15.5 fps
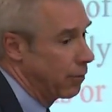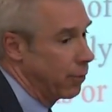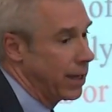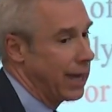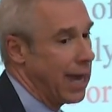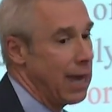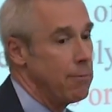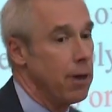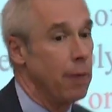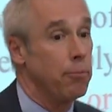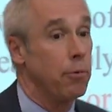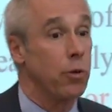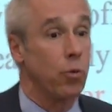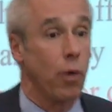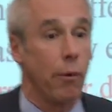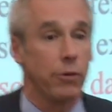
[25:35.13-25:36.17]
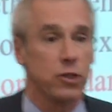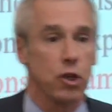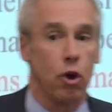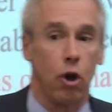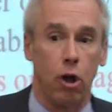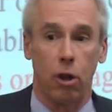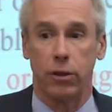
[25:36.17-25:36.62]
and we came up with what was
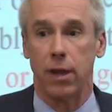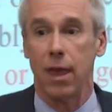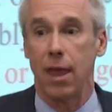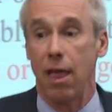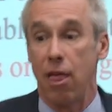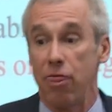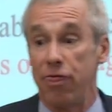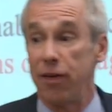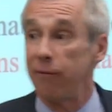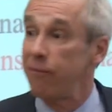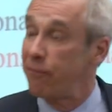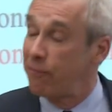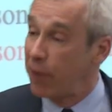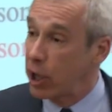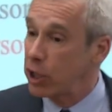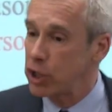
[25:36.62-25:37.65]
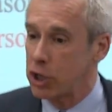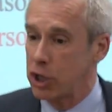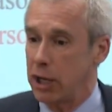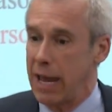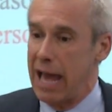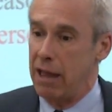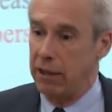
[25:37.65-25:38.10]
called the
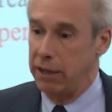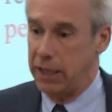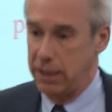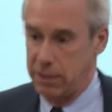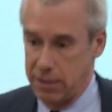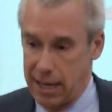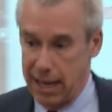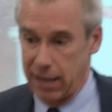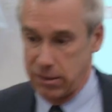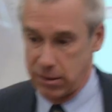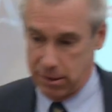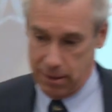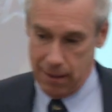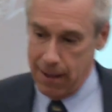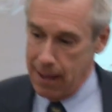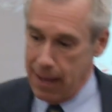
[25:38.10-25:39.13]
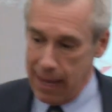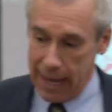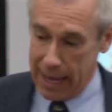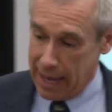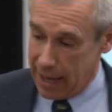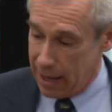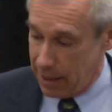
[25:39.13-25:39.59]
functionality test.
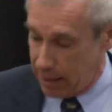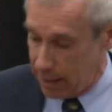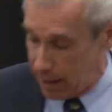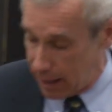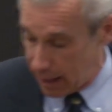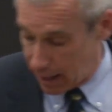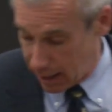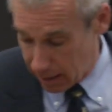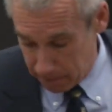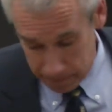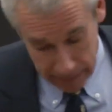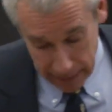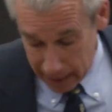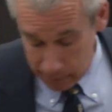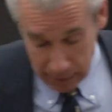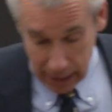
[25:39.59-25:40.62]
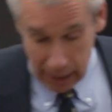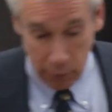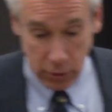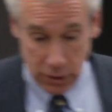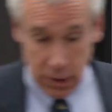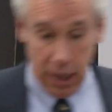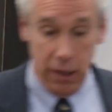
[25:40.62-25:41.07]
And I mean, I
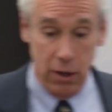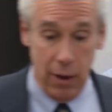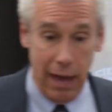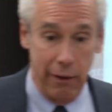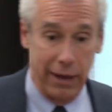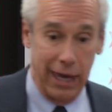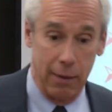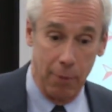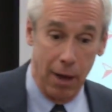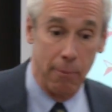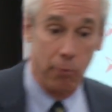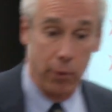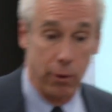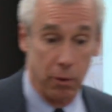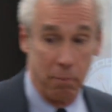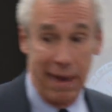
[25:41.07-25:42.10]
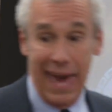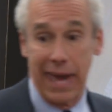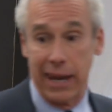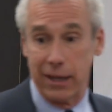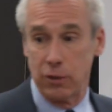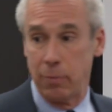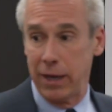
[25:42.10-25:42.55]
will tell you how it came up. We were
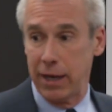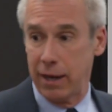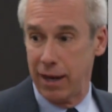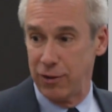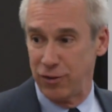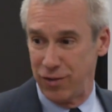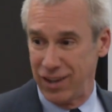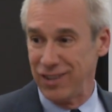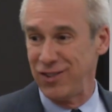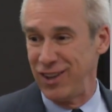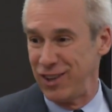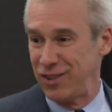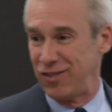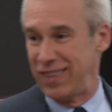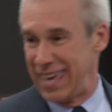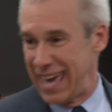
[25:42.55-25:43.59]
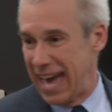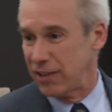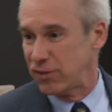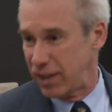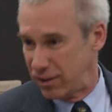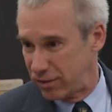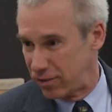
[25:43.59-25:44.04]
panicked because this is the
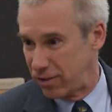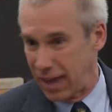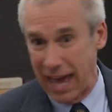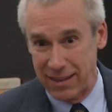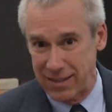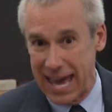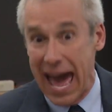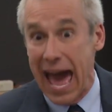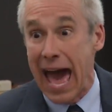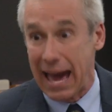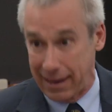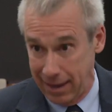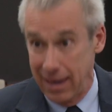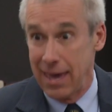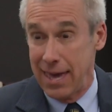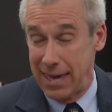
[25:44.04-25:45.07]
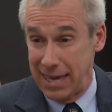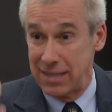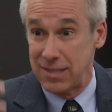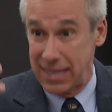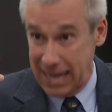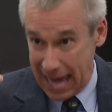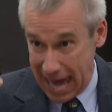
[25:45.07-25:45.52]
essence. Attack
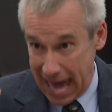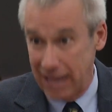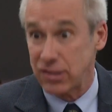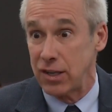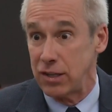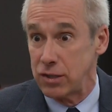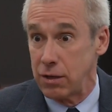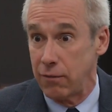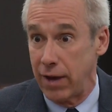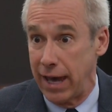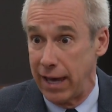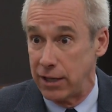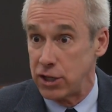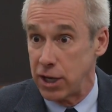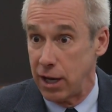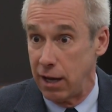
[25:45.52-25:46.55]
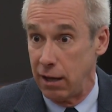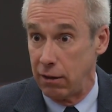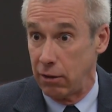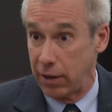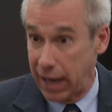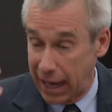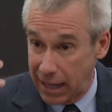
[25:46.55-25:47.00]
is the essence of
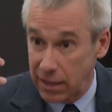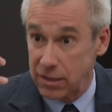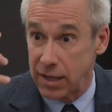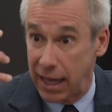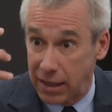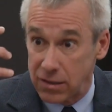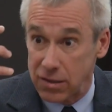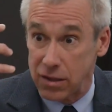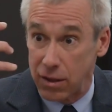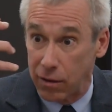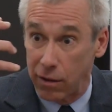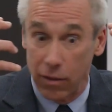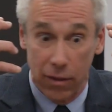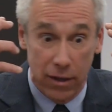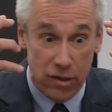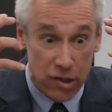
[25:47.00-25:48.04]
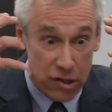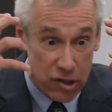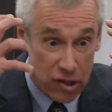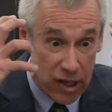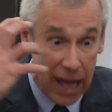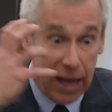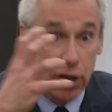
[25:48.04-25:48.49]
IHL, okay? It's the
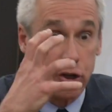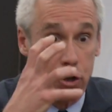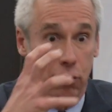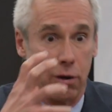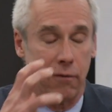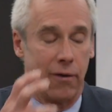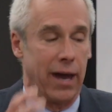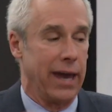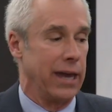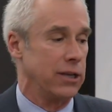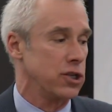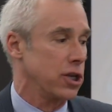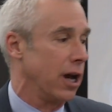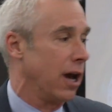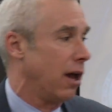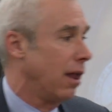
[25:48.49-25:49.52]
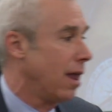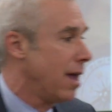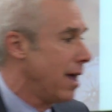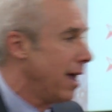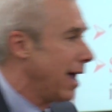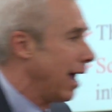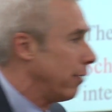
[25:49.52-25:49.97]
center of IHL.
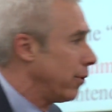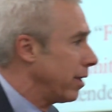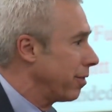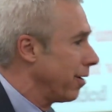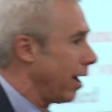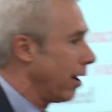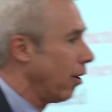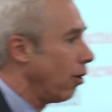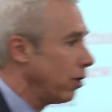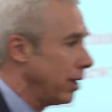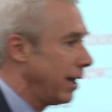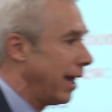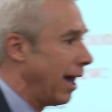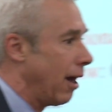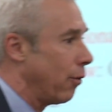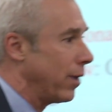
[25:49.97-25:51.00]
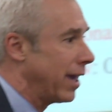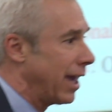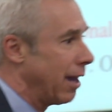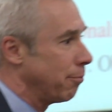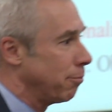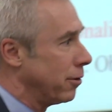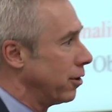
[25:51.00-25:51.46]
And we thought, holy cow, we
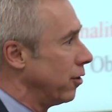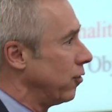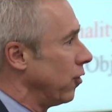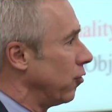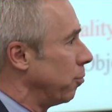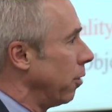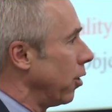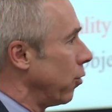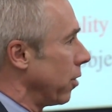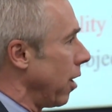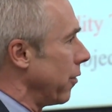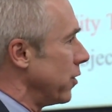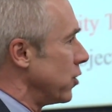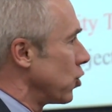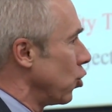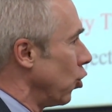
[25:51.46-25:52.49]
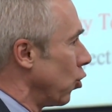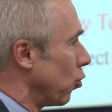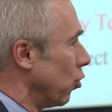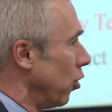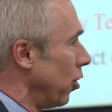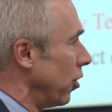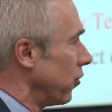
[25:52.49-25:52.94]
can't produce this book with all these cool
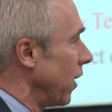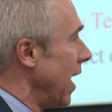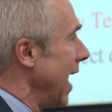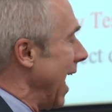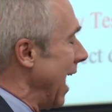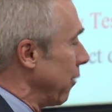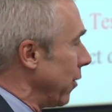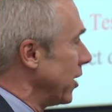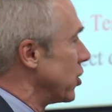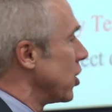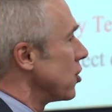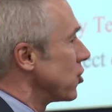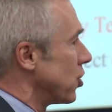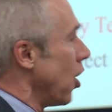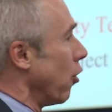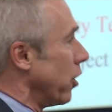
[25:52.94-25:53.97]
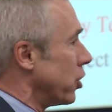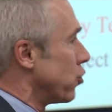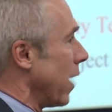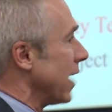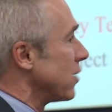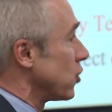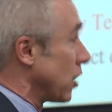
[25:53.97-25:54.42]
rules, and we just don't
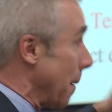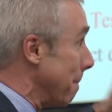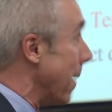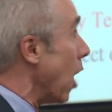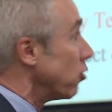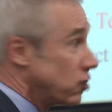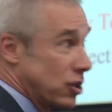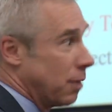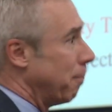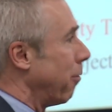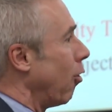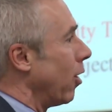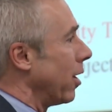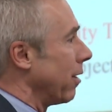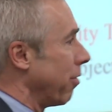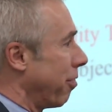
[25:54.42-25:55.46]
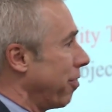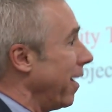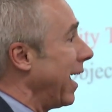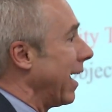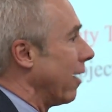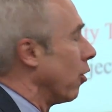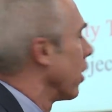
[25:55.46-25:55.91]
address the most important
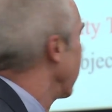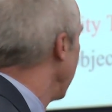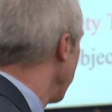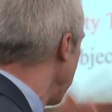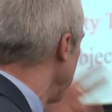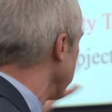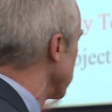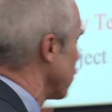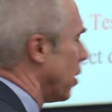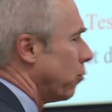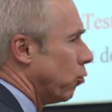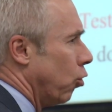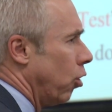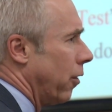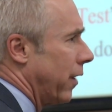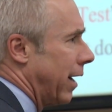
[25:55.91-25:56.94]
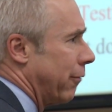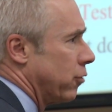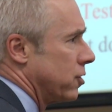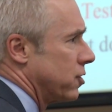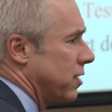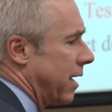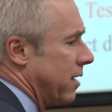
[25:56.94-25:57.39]
thing or come up with some rule that
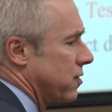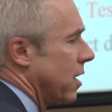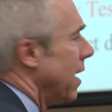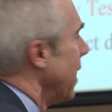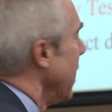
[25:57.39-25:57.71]
everyone says